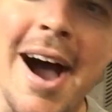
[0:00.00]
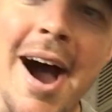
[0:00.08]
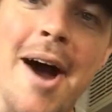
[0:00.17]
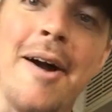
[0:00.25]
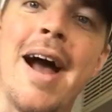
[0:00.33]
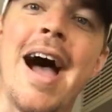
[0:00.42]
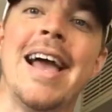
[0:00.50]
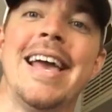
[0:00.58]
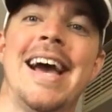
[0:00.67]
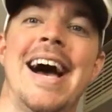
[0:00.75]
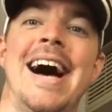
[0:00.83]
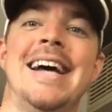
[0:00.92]
All right,
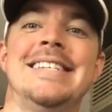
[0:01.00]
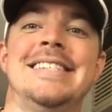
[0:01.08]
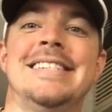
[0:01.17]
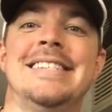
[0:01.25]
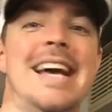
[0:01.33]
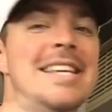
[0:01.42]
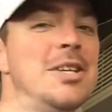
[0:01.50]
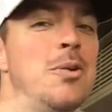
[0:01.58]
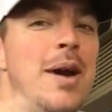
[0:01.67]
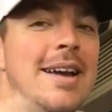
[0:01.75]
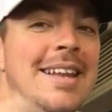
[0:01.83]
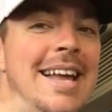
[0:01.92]
guys, that's a
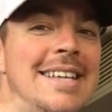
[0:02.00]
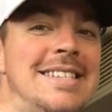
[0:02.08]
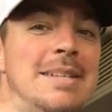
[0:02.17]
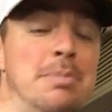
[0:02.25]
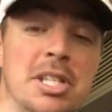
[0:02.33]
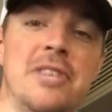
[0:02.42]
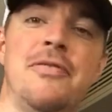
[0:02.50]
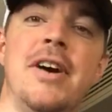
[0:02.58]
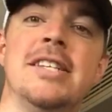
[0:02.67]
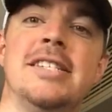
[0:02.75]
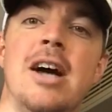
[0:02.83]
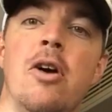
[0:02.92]
quick lesson, but it's a
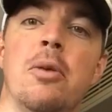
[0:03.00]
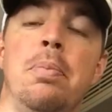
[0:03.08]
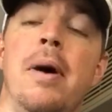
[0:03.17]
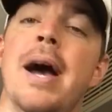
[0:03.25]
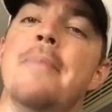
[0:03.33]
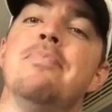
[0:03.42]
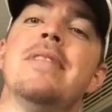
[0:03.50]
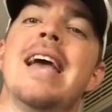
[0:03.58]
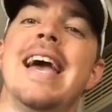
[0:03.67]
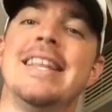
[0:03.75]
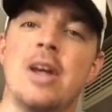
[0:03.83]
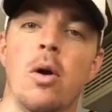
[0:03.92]
fun song to play.
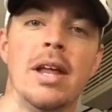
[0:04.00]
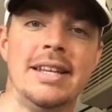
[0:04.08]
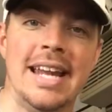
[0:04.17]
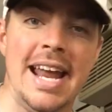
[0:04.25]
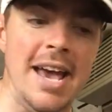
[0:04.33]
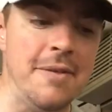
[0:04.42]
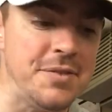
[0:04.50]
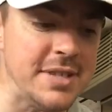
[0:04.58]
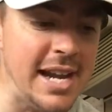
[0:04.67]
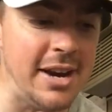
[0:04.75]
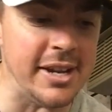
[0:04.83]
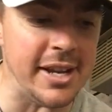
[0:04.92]
And don't let that F
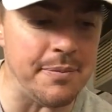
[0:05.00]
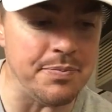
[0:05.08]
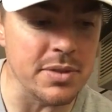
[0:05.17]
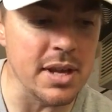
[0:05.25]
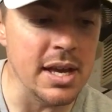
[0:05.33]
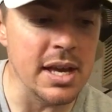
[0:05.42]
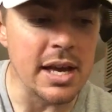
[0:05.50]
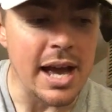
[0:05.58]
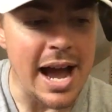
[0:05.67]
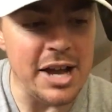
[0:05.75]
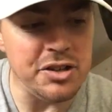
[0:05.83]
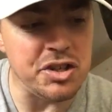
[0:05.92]
scare you.
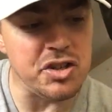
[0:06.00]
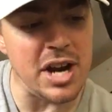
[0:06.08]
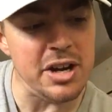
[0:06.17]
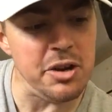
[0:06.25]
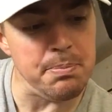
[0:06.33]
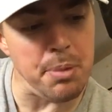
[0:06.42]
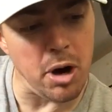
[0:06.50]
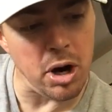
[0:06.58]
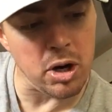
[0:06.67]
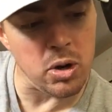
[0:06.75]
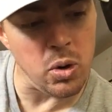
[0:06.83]
I used to try to do bar